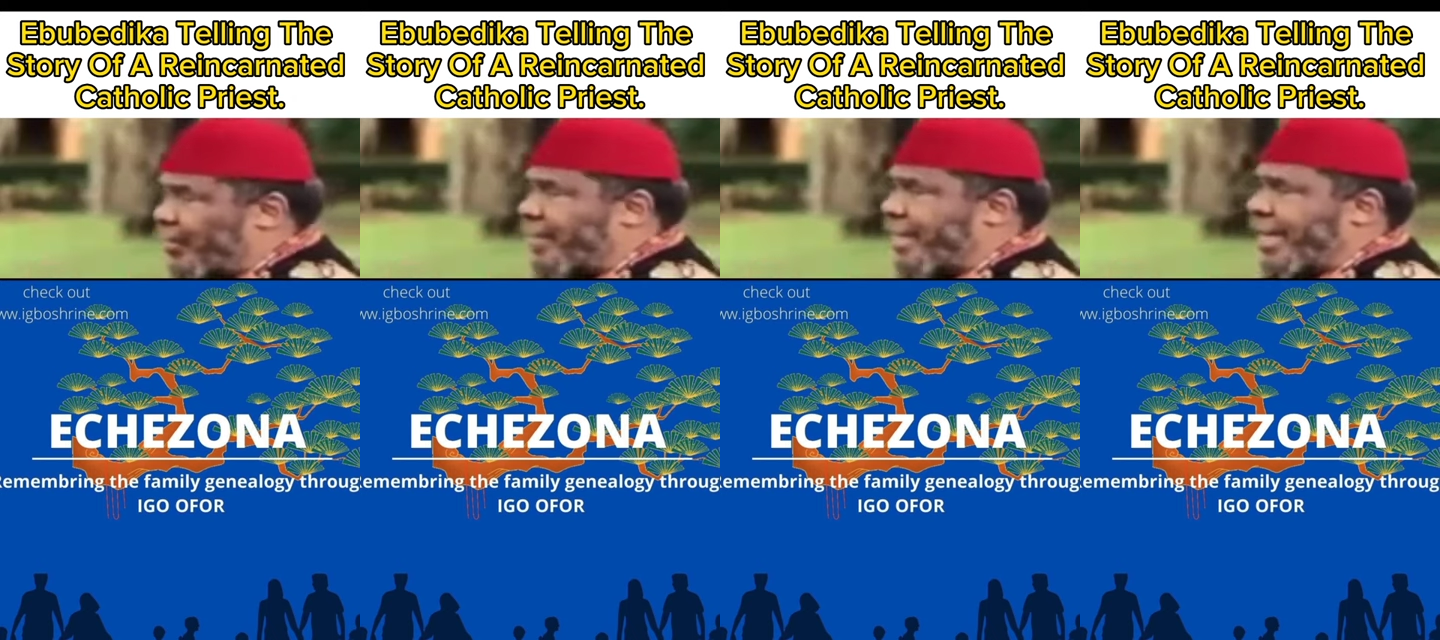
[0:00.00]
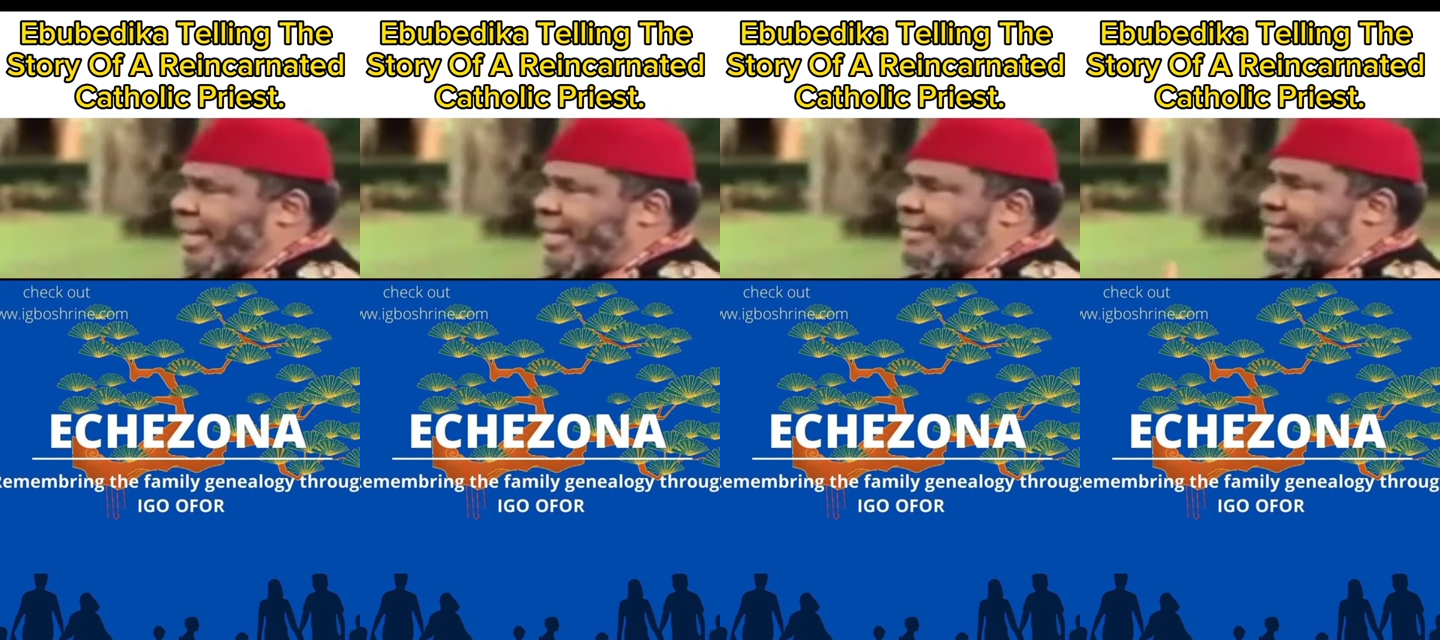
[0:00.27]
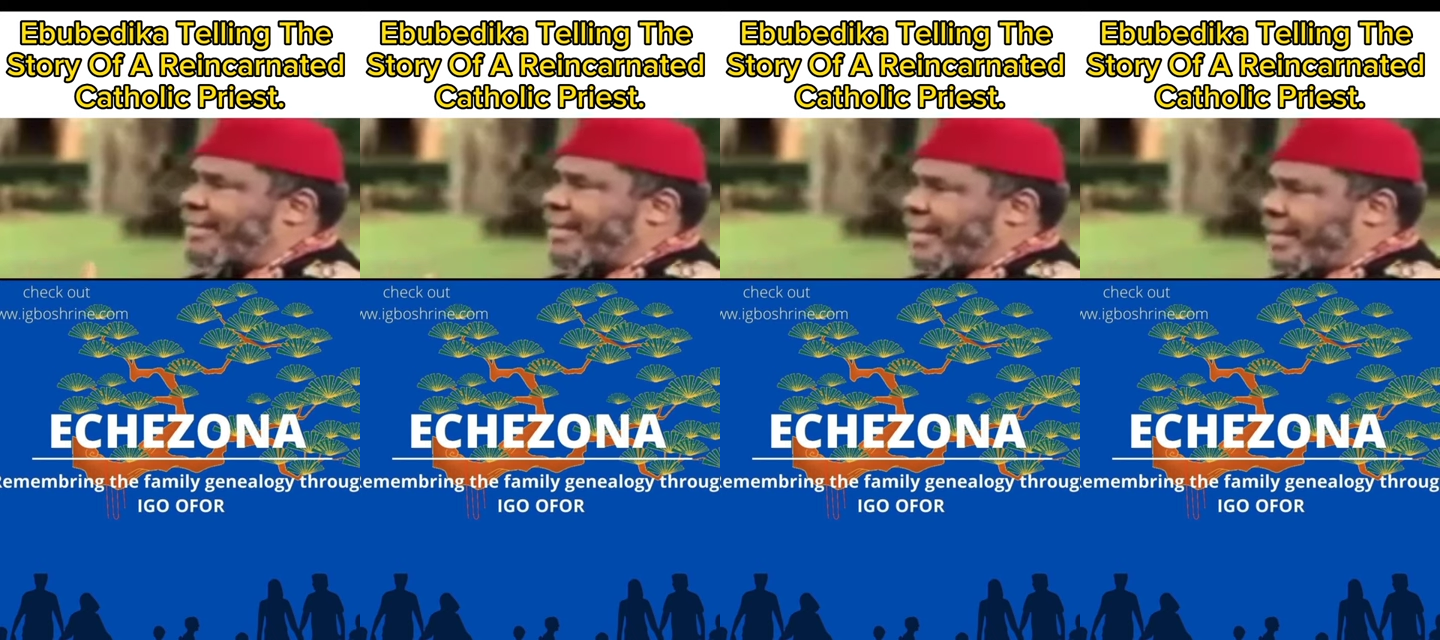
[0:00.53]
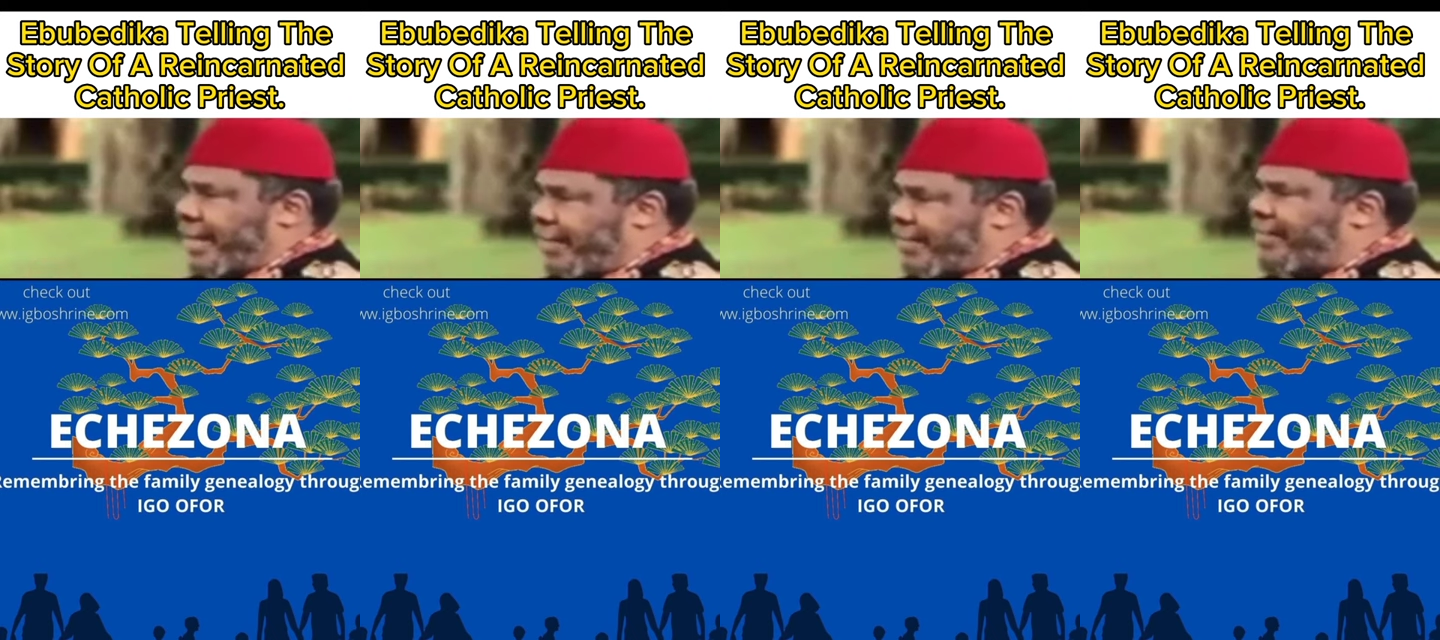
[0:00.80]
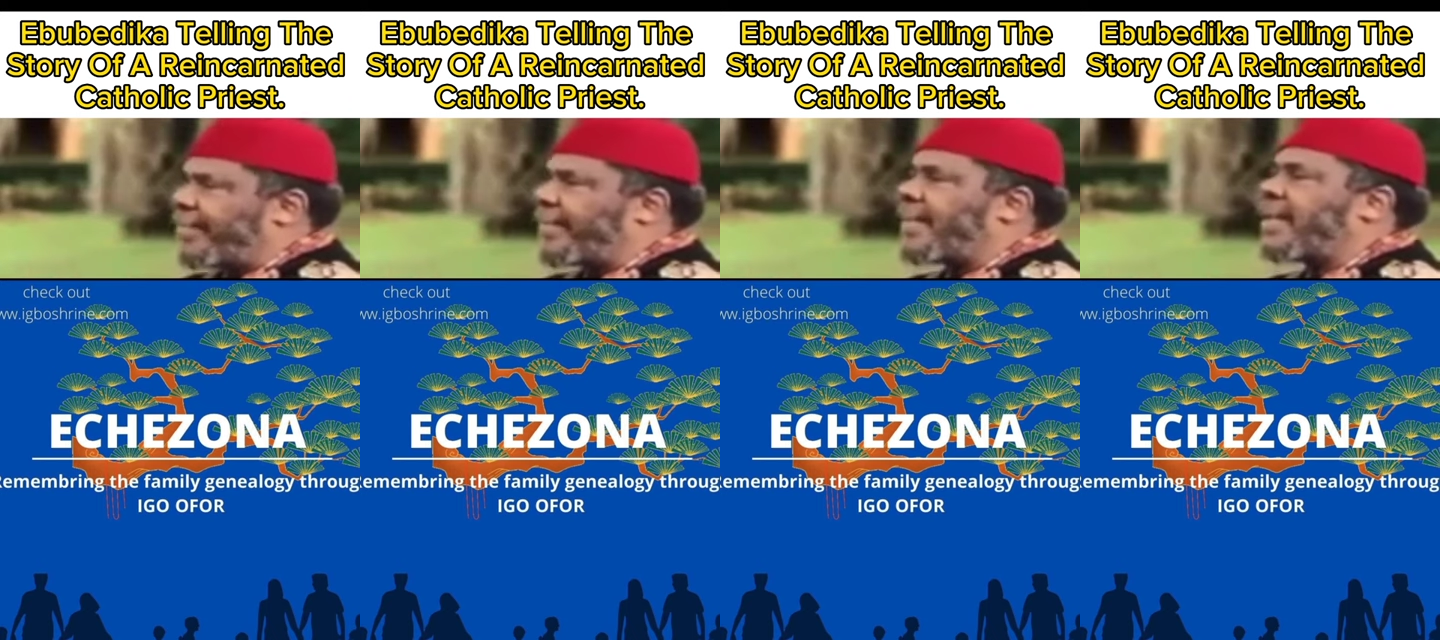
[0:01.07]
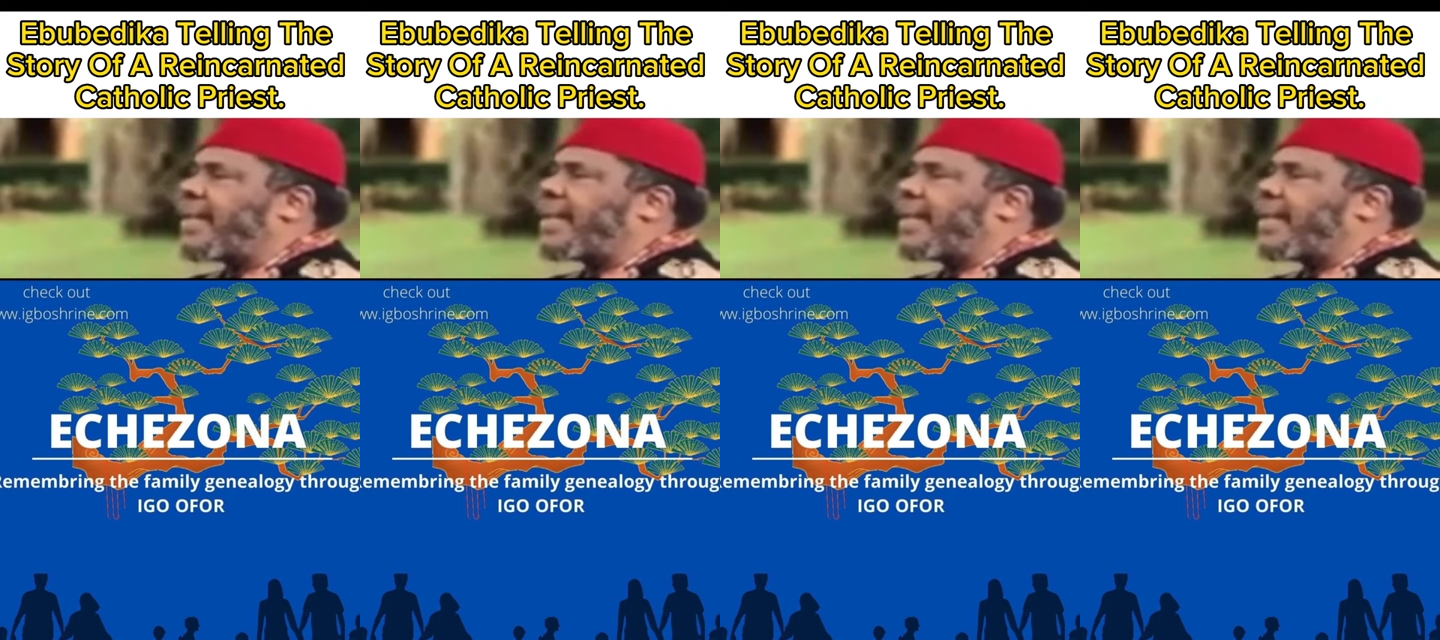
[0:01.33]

in two days' time,